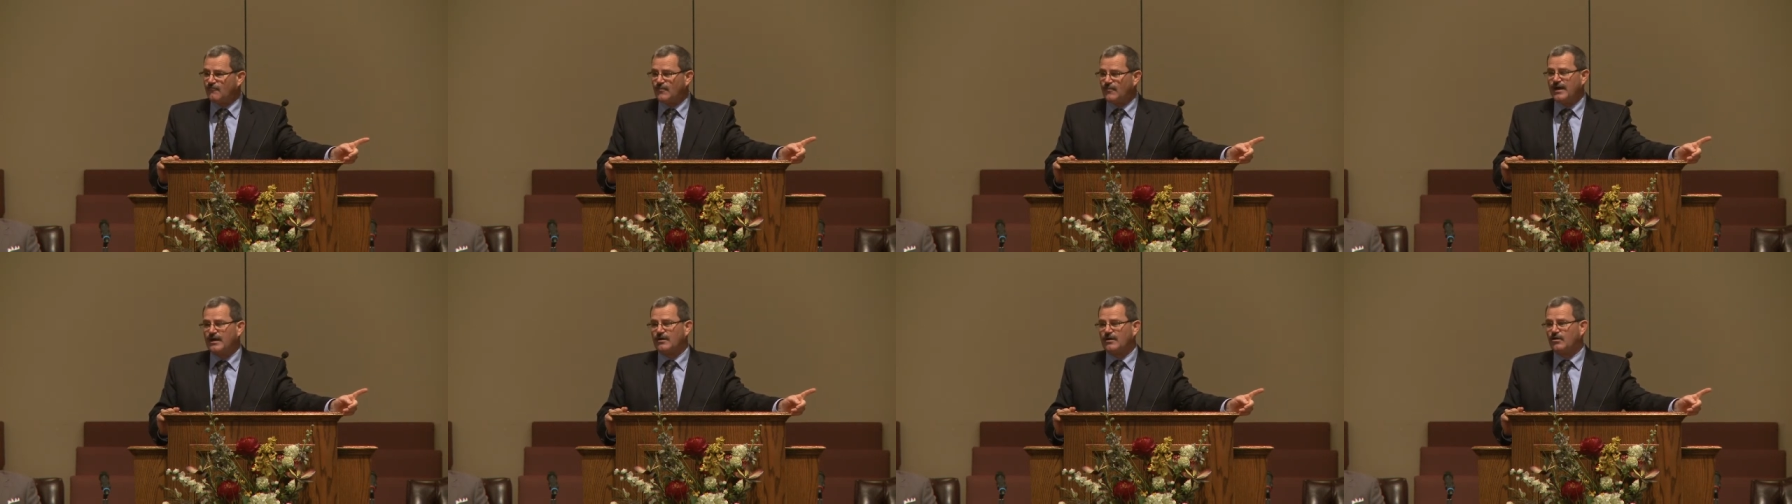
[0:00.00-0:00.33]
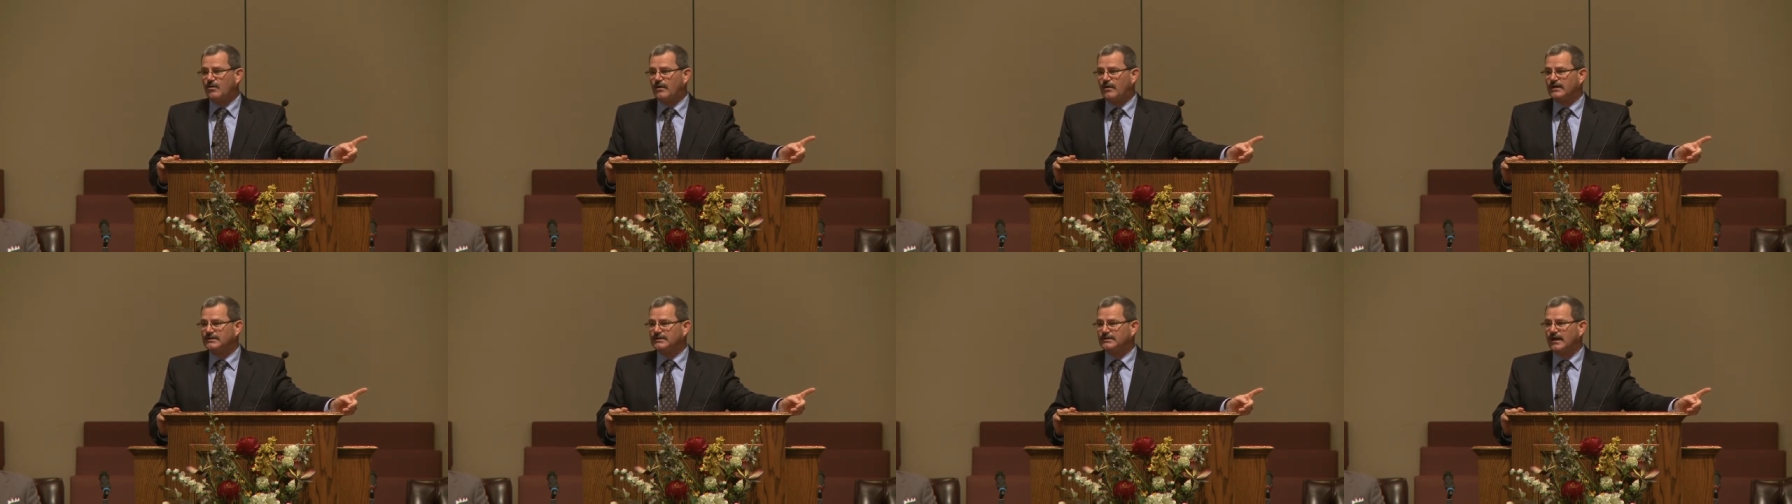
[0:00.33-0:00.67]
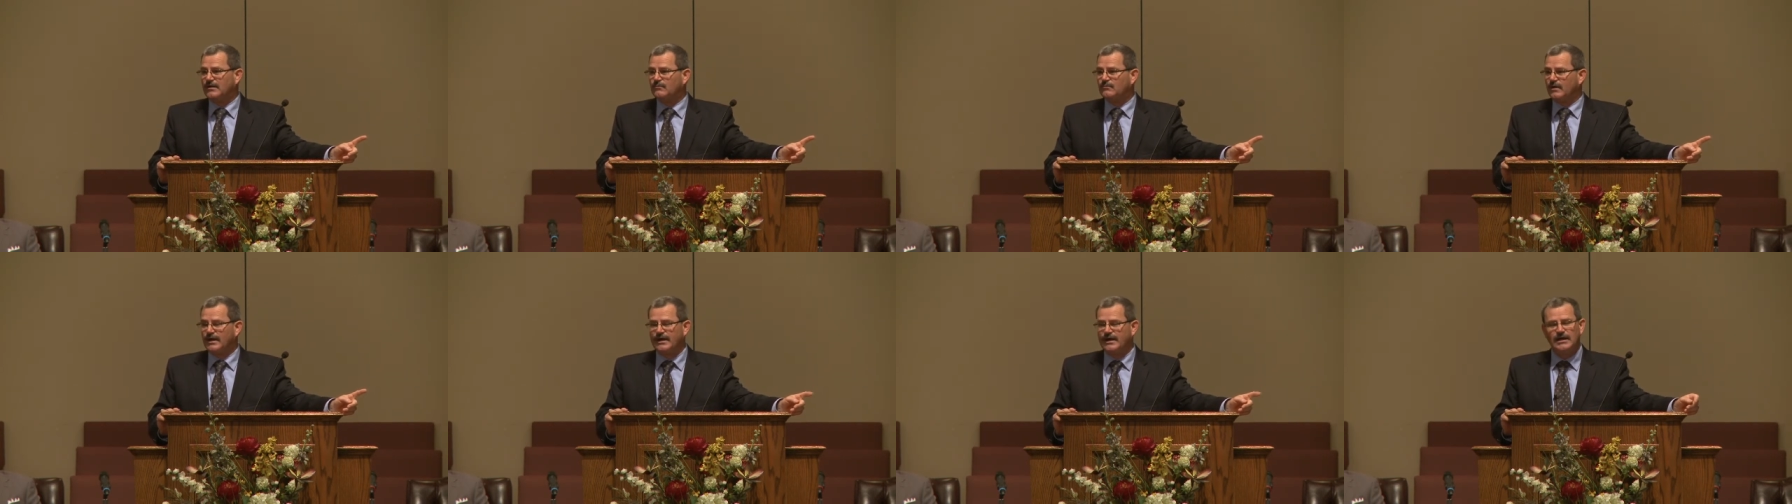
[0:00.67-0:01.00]
We got to go out
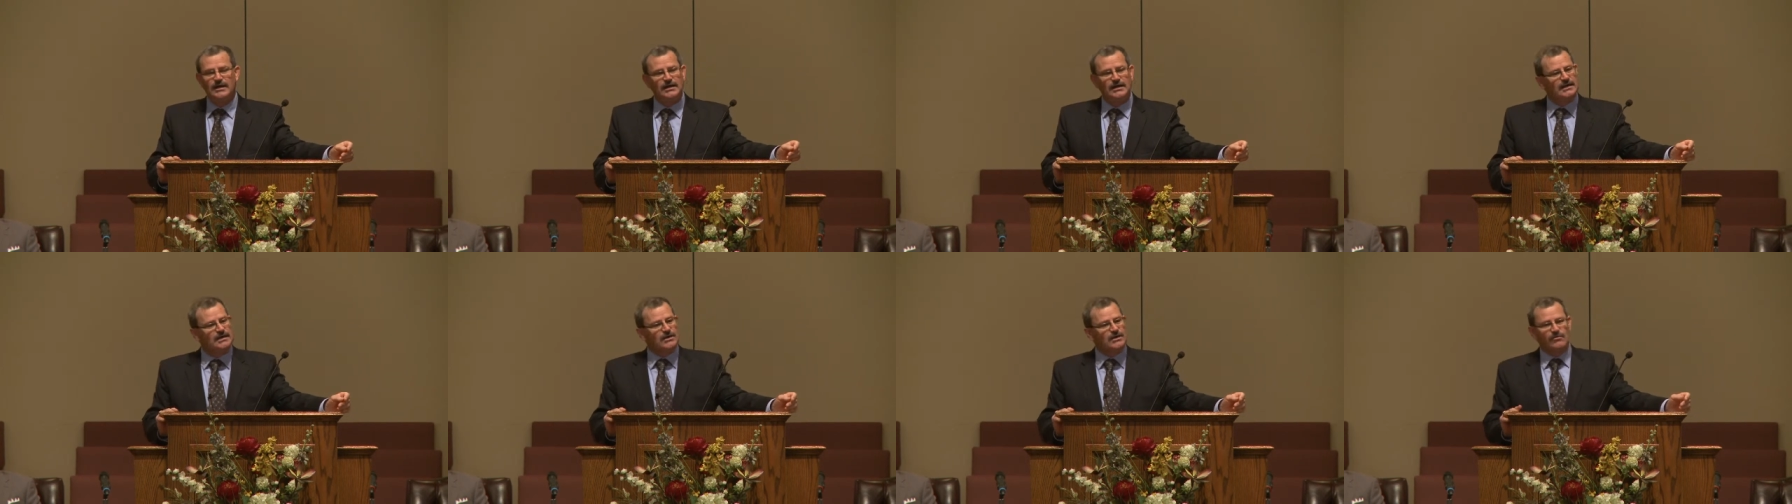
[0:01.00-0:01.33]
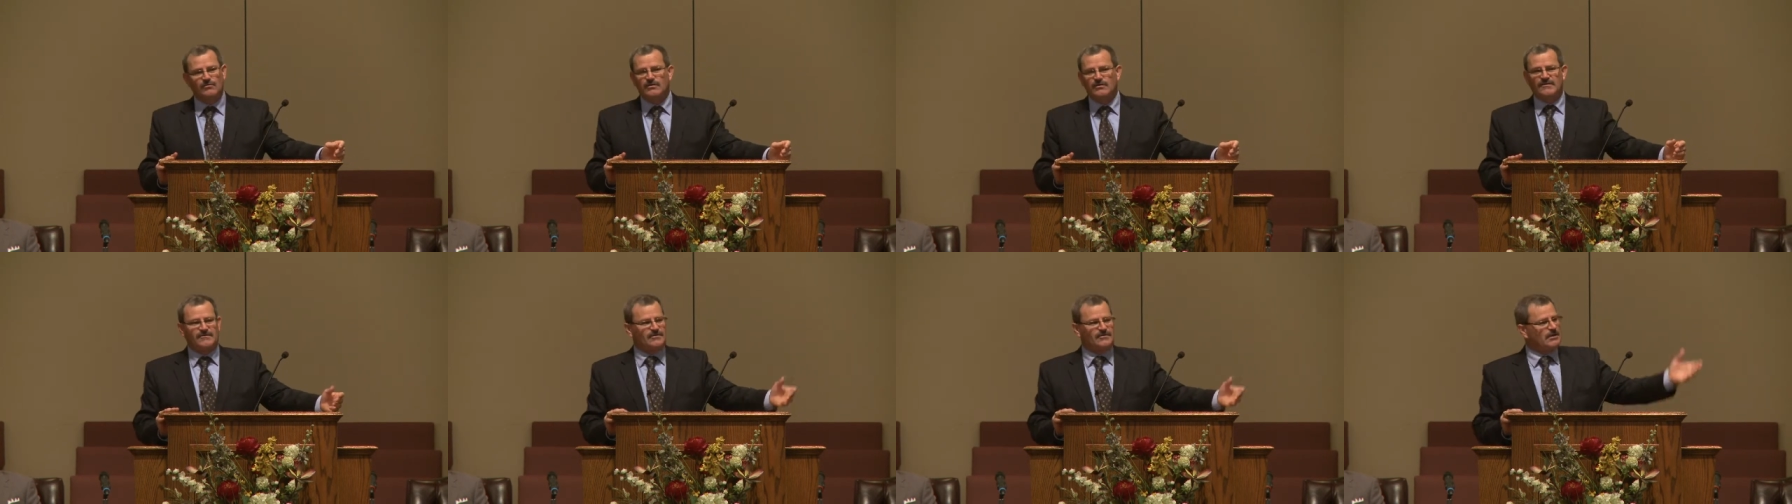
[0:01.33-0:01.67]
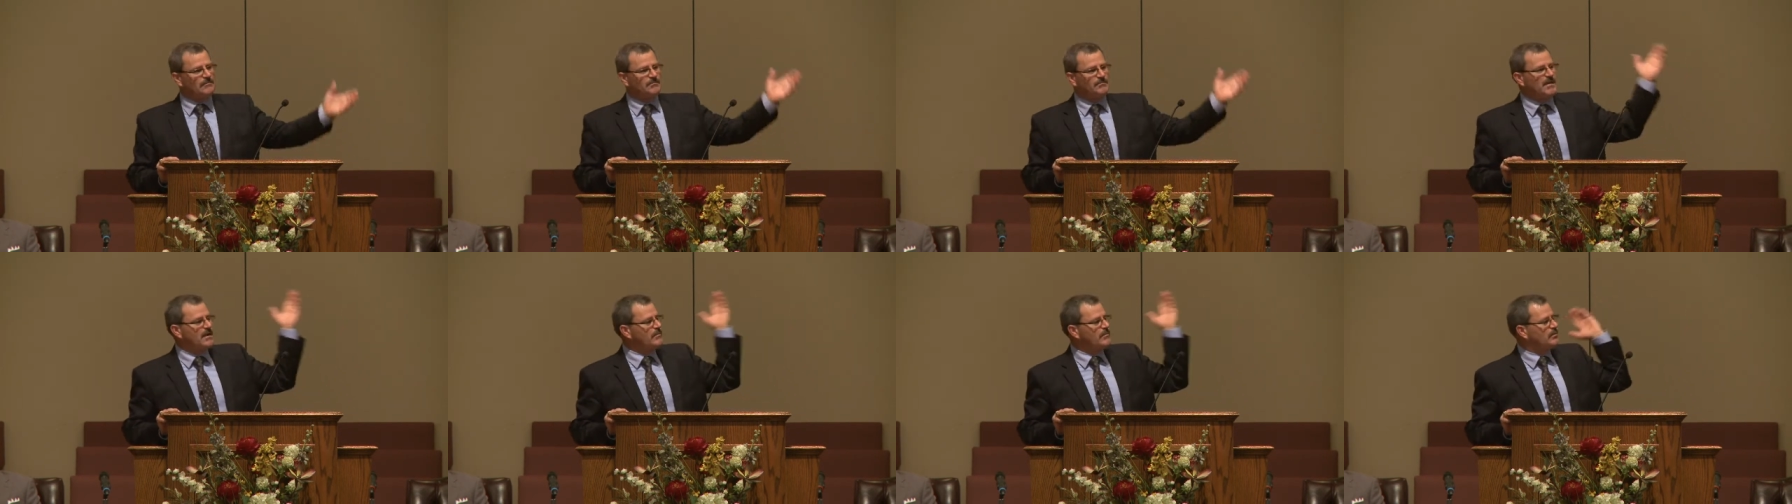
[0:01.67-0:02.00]
that way. He goes, listen, them
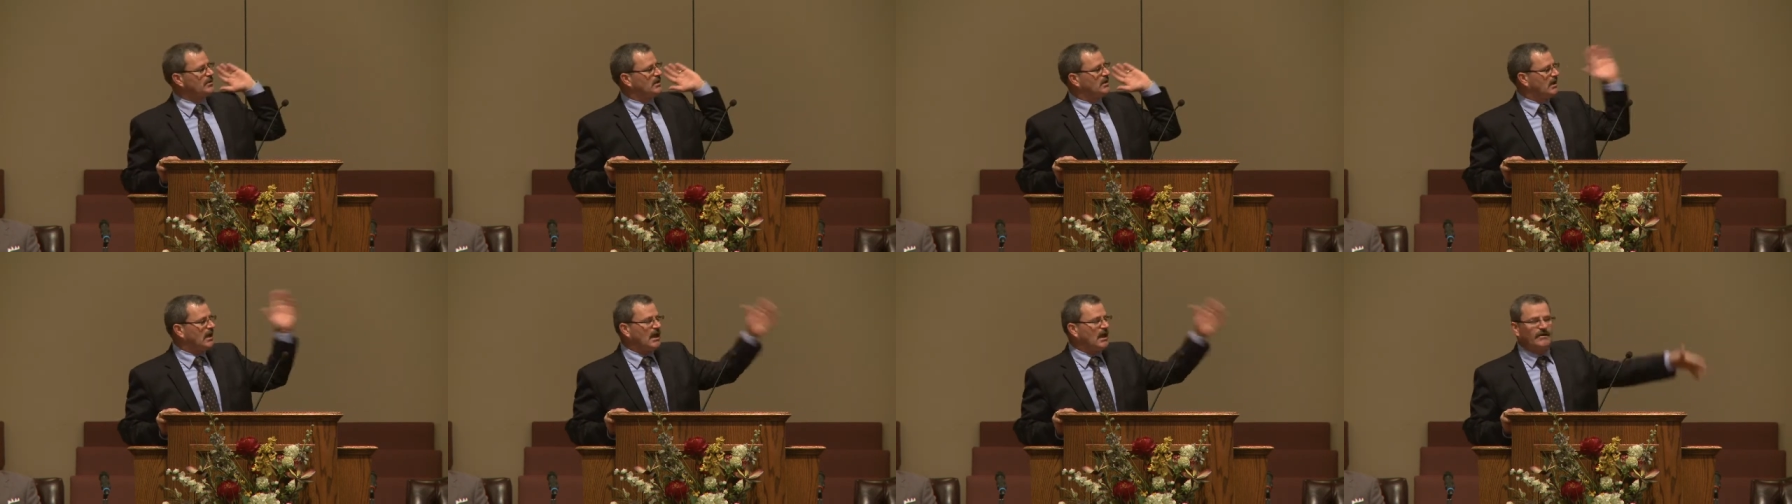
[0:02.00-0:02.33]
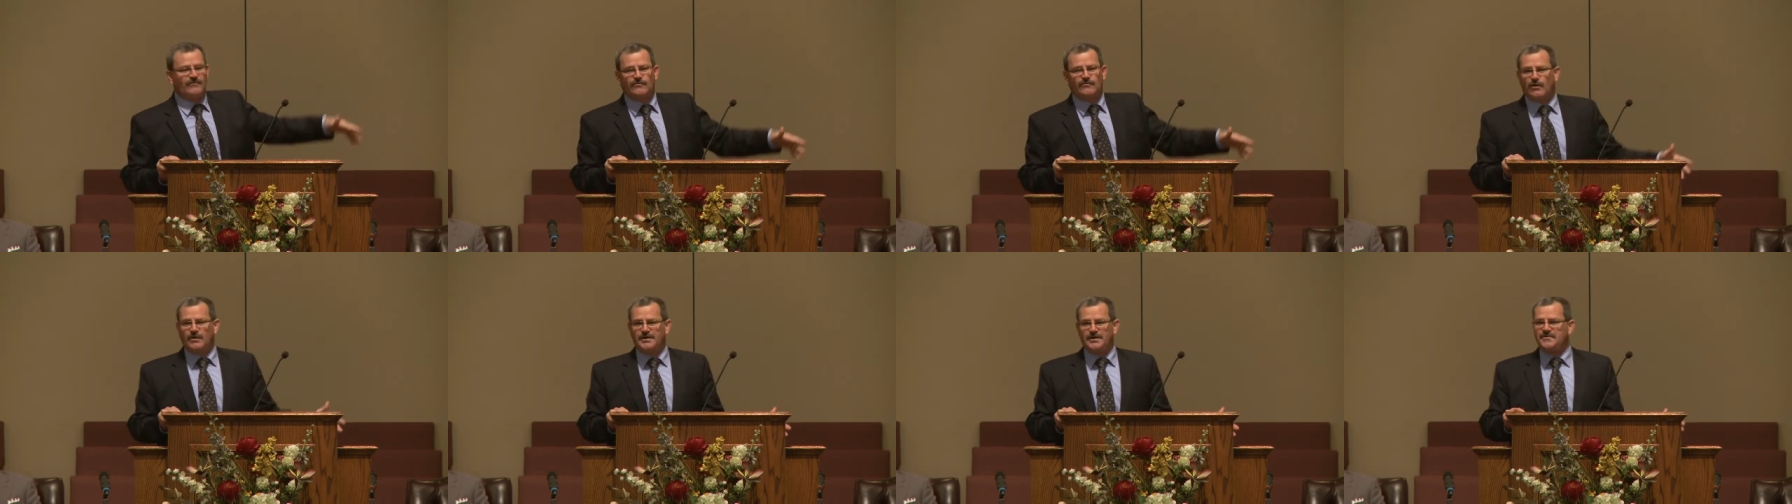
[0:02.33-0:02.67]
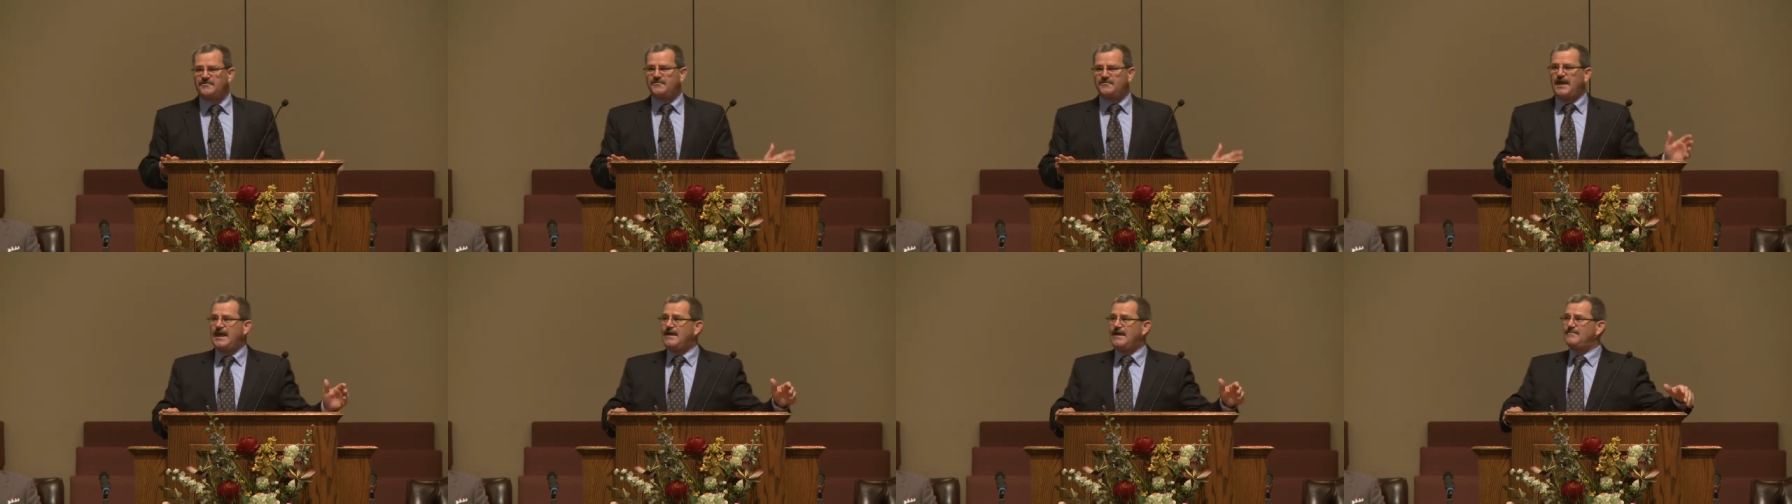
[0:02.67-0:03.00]
people in Alonsa already
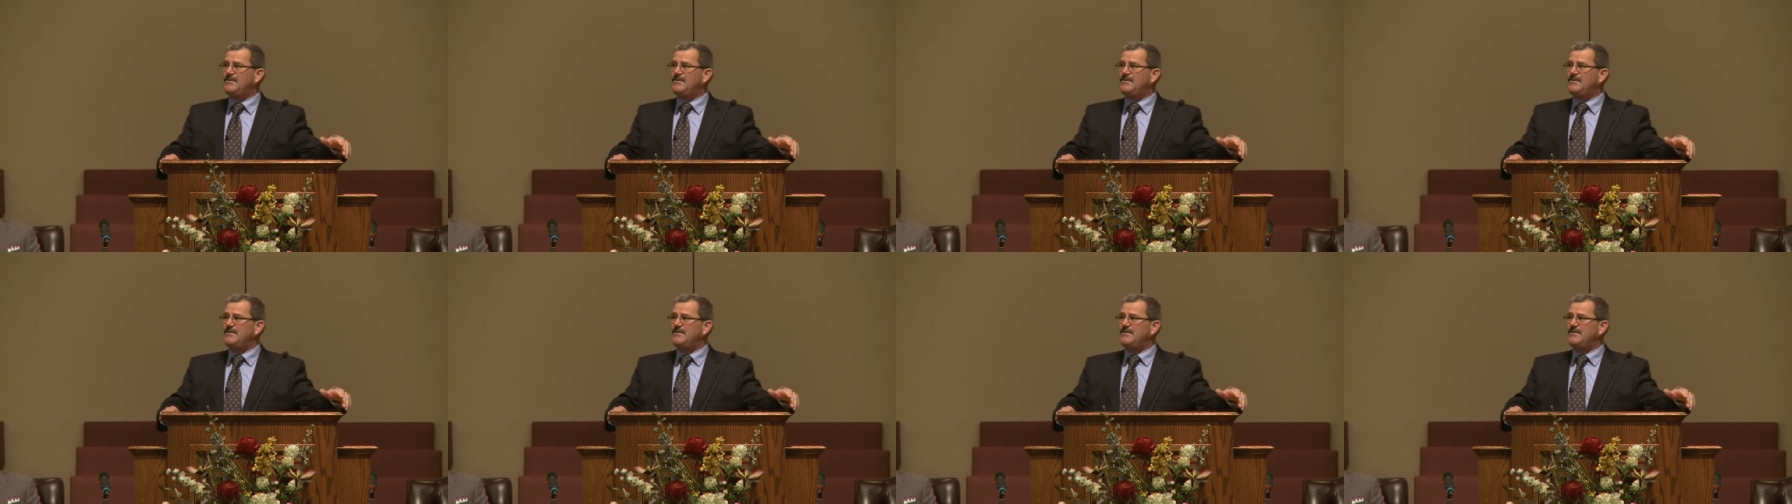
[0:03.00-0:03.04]
saved.